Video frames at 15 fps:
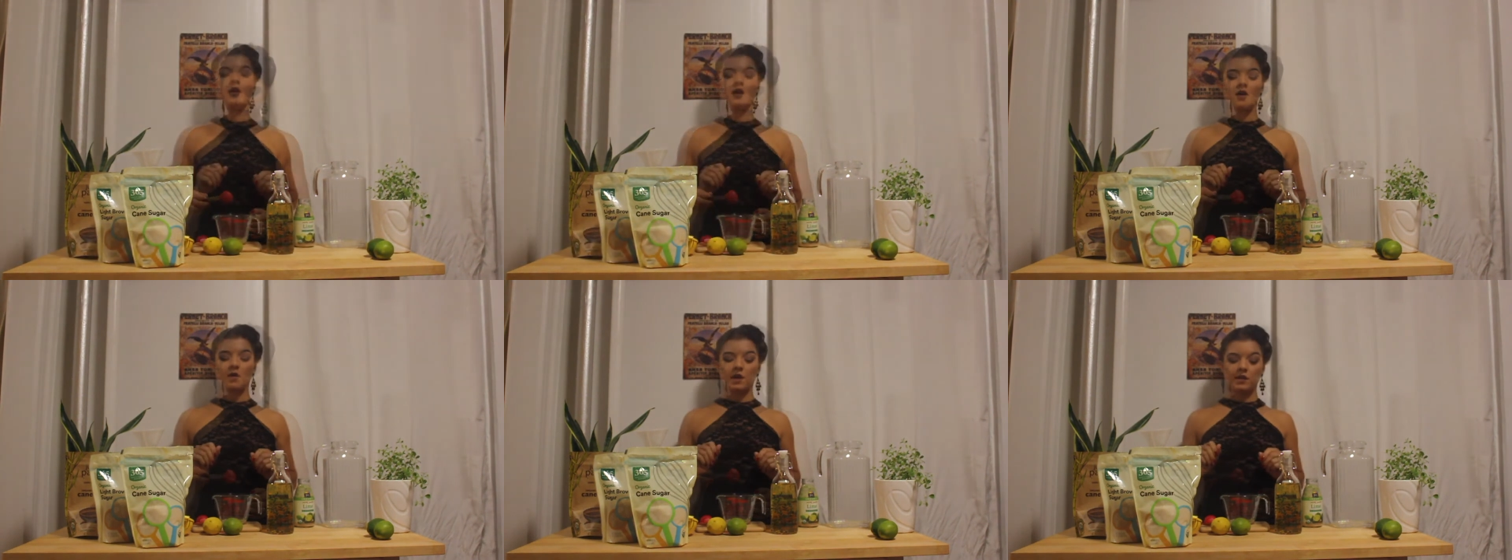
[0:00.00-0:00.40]

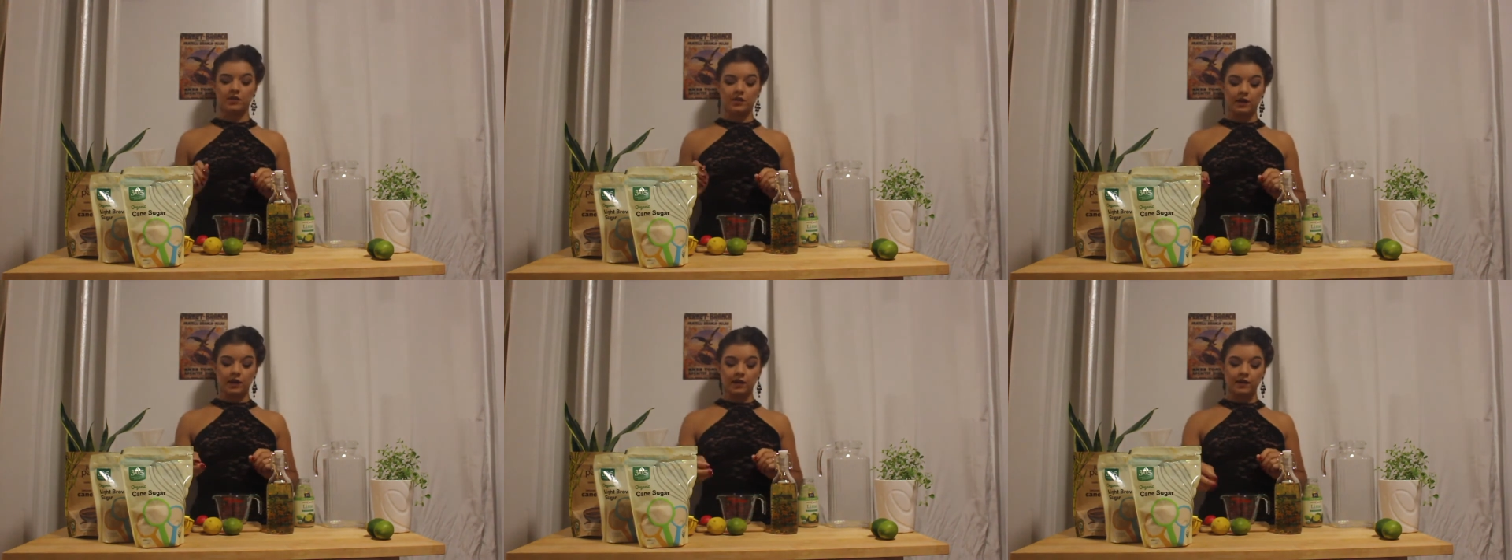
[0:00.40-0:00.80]
Alright,
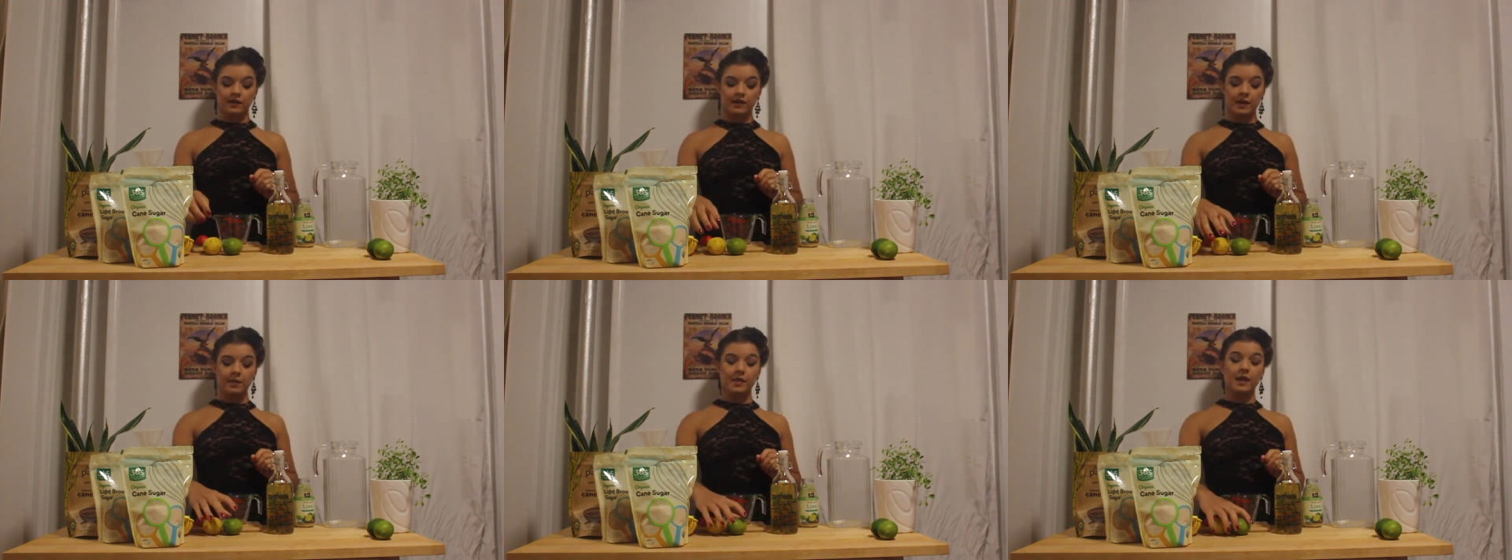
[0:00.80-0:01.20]
so now the
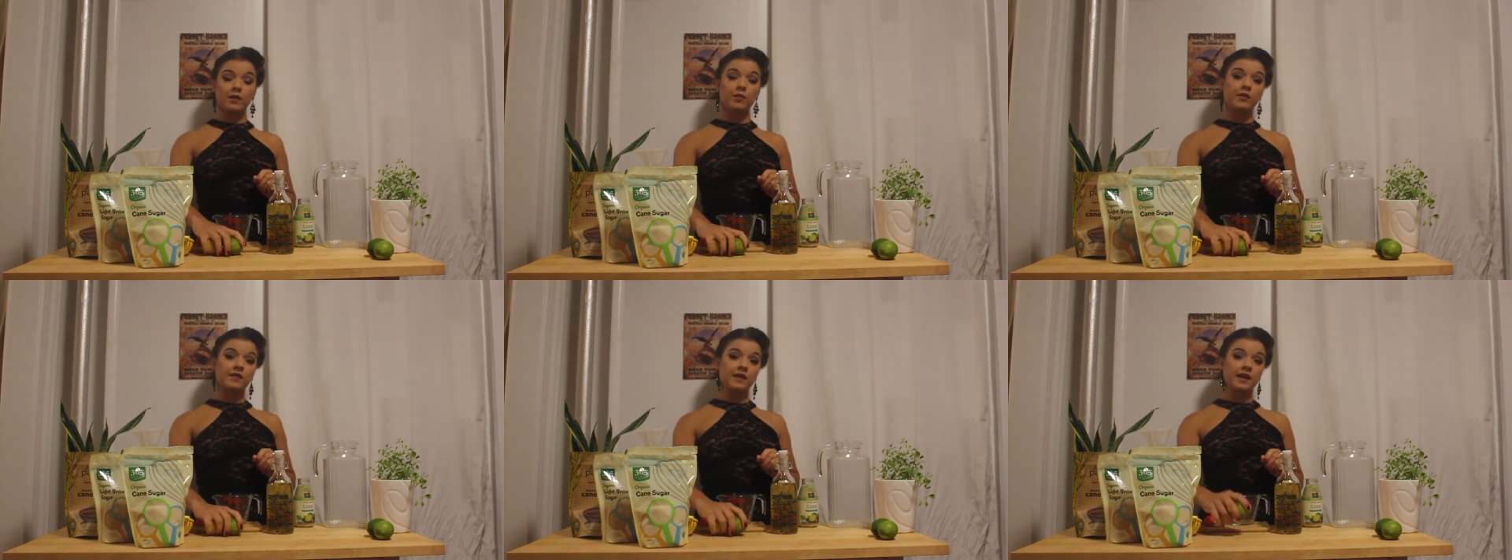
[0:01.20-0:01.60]
same thing
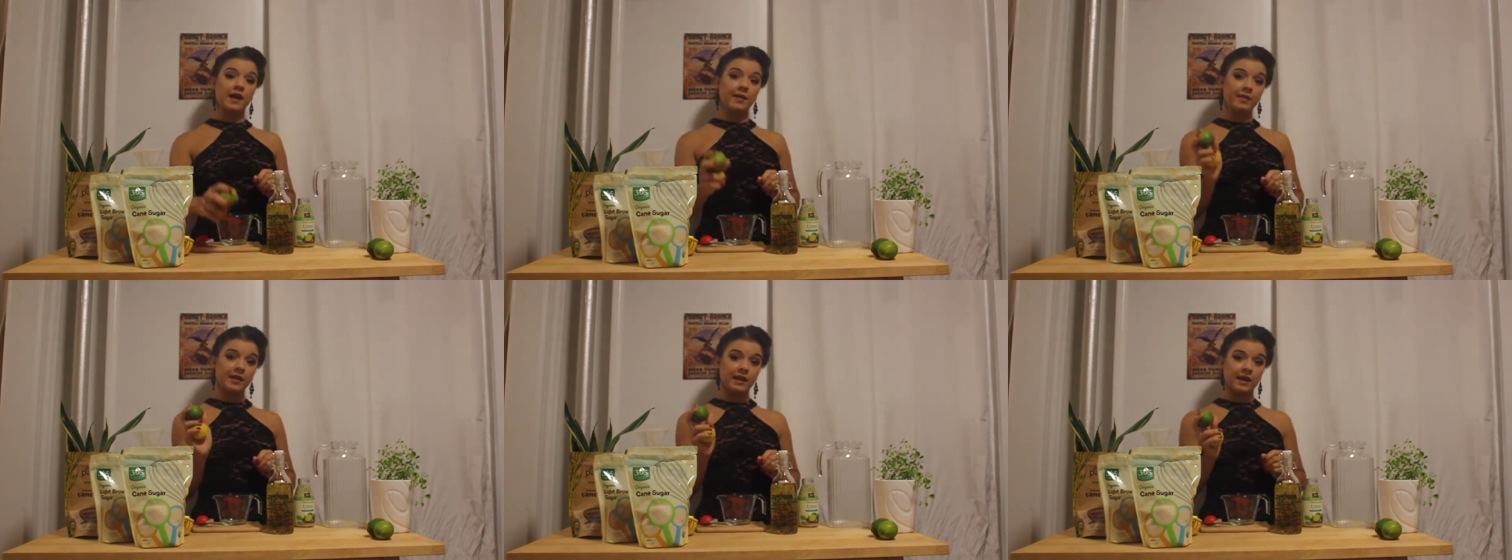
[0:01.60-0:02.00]
with the
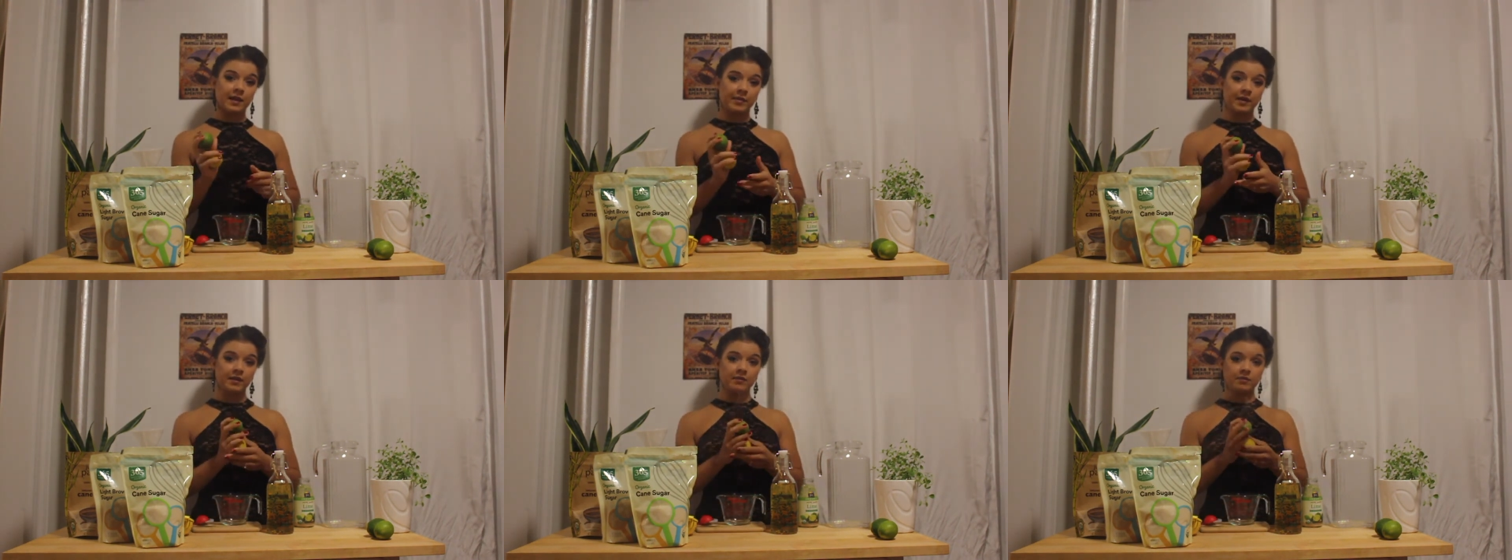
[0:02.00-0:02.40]
lime and the
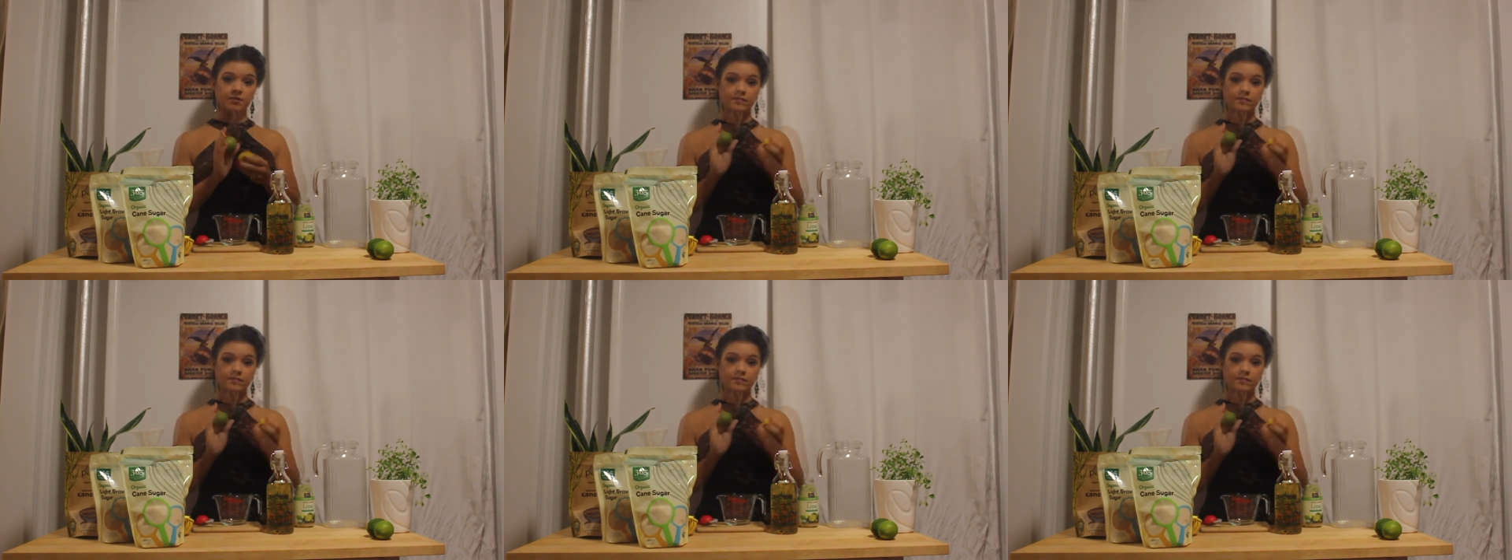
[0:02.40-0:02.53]
lemon.